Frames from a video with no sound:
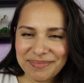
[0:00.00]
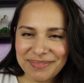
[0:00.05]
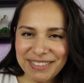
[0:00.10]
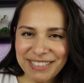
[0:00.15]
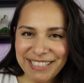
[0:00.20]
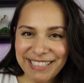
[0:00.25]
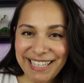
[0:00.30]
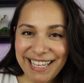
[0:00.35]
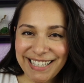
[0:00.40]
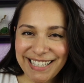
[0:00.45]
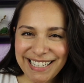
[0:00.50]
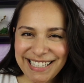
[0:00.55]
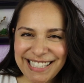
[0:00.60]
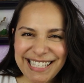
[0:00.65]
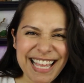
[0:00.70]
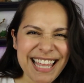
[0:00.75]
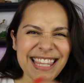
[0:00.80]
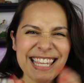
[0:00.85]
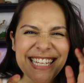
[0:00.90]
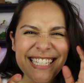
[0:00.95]
So yeah,
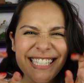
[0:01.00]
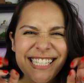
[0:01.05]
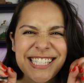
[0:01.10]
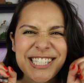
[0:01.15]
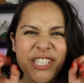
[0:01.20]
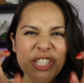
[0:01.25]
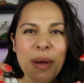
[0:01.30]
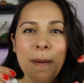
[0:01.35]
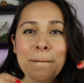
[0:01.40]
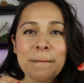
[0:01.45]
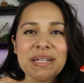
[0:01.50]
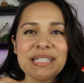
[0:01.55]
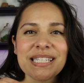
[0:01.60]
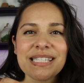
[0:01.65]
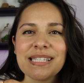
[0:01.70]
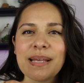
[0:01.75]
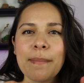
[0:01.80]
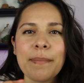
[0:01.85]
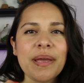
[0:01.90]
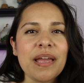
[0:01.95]
let's just jump into
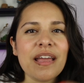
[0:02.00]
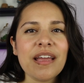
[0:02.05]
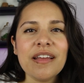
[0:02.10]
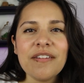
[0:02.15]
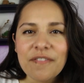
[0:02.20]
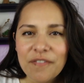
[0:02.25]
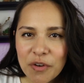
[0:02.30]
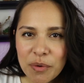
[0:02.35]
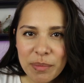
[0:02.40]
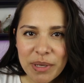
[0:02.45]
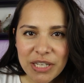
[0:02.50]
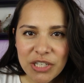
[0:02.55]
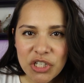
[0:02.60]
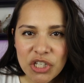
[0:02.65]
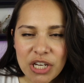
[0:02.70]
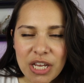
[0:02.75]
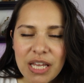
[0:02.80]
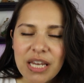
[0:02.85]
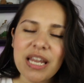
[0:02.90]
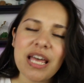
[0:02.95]
some
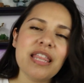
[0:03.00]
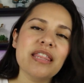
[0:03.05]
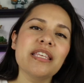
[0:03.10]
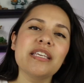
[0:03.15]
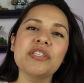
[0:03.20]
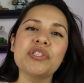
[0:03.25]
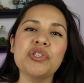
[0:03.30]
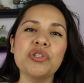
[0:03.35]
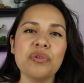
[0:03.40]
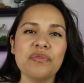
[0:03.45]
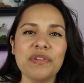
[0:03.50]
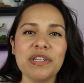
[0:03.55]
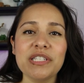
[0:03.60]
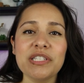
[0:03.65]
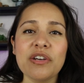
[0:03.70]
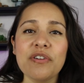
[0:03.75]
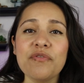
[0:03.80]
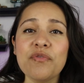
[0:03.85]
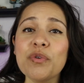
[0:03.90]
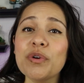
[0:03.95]
information. These you
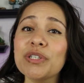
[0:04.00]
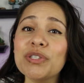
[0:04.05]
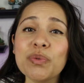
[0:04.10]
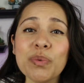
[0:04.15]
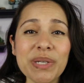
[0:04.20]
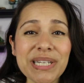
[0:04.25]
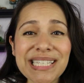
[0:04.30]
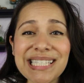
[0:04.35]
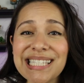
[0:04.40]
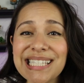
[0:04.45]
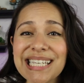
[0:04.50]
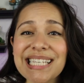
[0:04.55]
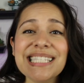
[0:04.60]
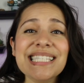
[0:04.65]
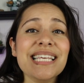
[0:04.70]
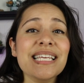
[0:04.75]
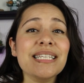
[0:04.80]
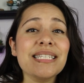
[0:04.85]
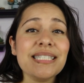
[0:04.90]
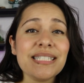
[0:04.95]
retail for
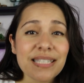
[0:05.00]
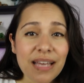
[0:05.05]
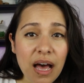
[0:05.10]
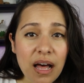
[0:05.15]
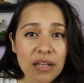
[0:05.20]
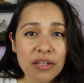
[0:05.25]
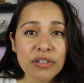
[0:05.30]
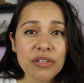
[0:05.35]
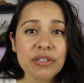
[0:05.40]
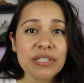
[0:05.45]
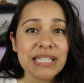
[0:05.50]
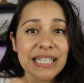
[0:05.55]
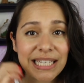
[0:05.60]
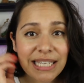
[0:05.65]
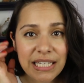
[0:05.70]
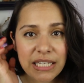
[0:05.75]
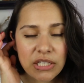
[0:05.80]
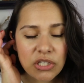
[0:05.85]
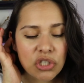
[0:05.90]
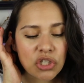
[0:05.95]
$26
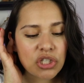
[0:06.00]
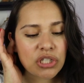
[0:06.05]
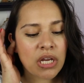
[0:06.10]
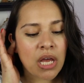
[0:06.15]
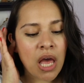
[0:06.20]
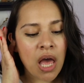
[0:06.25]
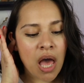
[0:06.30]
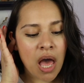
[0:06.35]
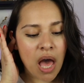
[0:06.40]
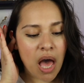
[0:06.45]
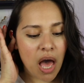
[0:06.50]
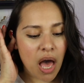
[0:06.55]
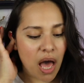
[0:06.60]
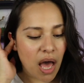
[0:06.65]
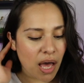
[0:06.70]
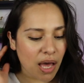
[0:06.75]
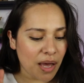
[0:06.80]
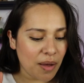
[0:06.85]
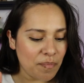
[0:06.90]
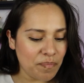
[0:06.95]
each.
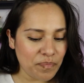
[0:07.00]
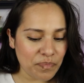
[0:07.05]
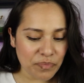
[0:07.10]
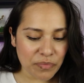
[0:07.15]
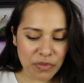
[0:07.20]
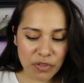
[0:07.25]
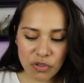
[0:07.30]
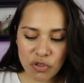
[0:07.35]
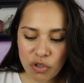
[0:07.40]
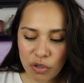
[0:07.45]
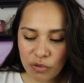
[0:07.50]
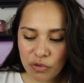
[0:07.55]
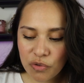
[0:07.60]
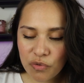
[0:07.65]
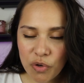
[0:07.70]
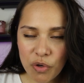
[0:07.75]
Jones